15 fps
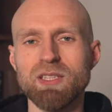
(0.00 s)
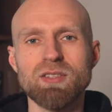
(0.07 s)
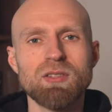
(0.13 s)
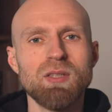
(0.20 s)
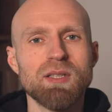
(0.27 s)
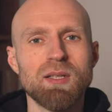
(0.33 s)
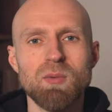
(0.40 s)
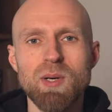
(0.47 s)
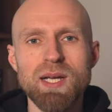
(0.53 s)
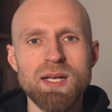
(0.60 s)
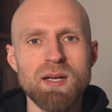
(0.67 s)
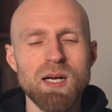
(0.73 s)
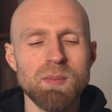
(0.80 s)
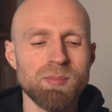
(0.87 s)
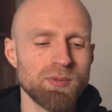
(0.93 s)
just gonna
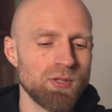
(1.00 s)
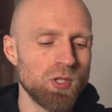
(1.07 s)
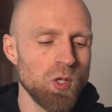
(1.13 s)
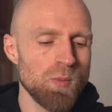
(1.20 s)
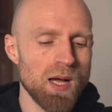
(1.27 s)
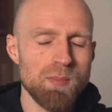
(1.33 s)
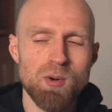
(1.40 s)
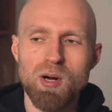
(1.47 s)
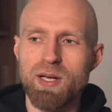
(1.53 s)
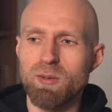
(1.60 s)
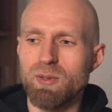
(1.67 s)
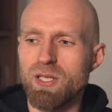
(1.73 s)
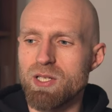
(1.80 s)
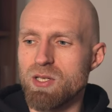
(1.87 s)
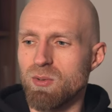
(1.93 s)
wake up, do my morning
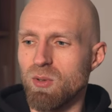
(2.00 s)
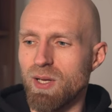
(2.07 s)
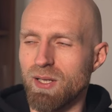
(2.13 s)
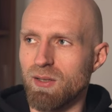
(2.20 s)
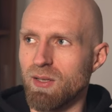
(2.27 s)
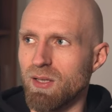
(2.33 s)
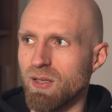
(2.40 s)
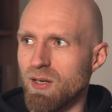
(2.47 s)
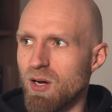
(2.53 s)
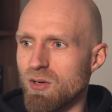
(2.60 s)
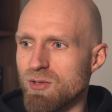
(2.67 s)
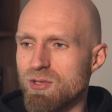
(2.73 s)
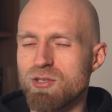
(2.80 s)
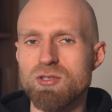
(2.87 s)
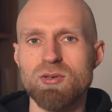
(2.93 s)
ritual, and gonna go
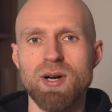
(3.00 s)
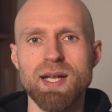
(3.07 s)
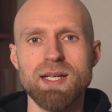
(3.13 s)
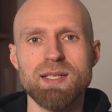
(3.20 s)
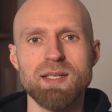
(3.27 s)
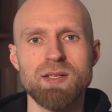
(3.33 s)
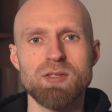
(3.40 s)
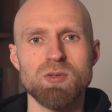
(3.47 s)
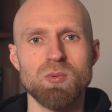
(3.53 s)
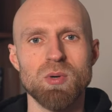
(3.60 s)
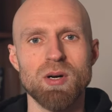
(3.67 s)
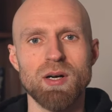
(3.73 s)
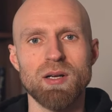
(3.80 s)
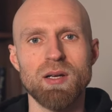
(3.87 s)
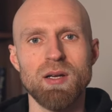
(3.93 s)
straight to
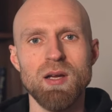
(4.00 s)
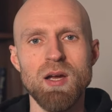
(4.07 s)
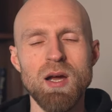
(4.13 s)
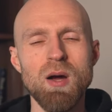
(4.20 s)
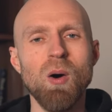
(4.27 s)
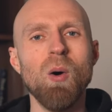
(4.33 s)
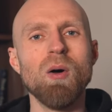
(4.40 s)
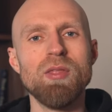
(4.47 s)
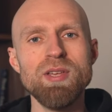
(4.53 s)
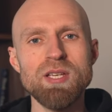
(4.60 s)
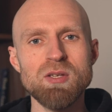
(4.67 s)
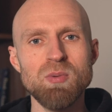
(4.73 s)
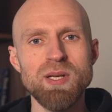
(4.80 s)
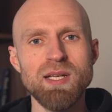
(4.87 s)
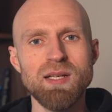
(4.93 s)
work. Or
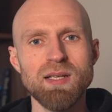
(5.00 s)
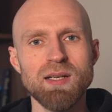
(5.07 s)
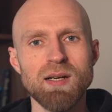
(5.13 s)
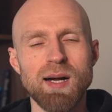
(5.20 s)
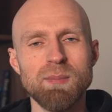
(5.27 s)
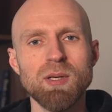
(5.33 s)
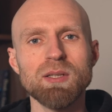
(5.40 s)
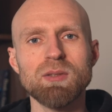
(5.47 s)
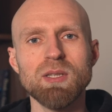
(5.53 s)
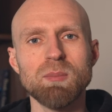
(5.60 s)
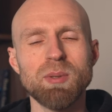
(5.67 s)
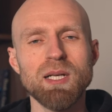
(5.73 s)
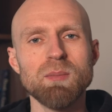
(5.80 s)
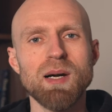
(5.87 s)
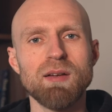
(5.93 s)
this week, I'm not gonna
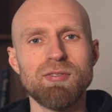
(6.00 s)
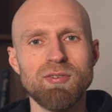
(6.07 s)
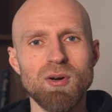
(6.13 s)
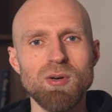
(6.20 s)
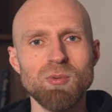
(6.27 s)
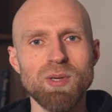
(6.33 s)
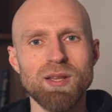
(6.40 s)
bring my phone